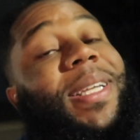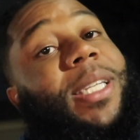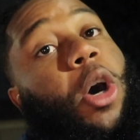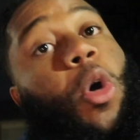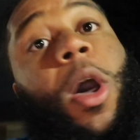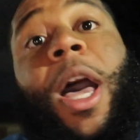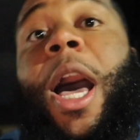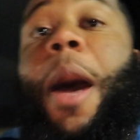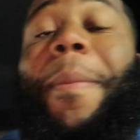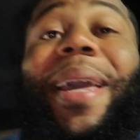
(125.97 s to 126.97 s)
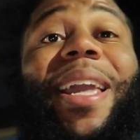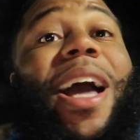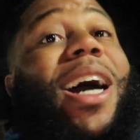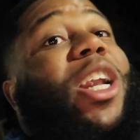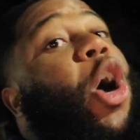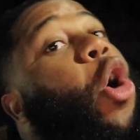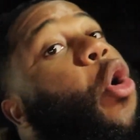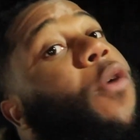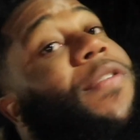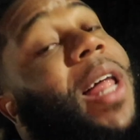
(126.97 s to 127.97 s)
So I'm gonna give y'all the
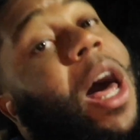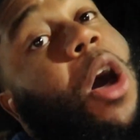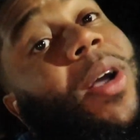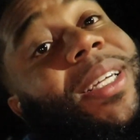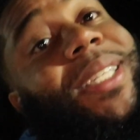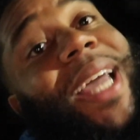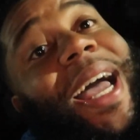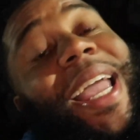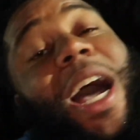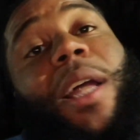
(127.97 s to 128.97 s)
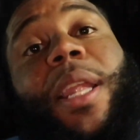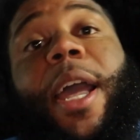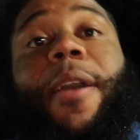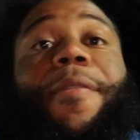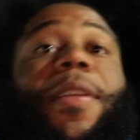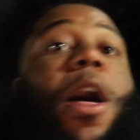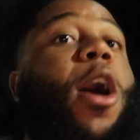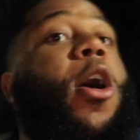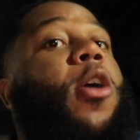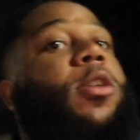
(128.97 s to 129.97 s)
whole vlog and see how y'all like
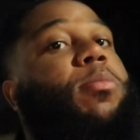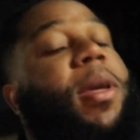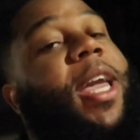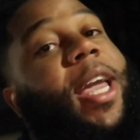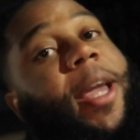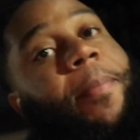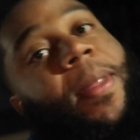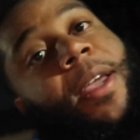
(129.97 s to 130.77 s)
vlogs, man.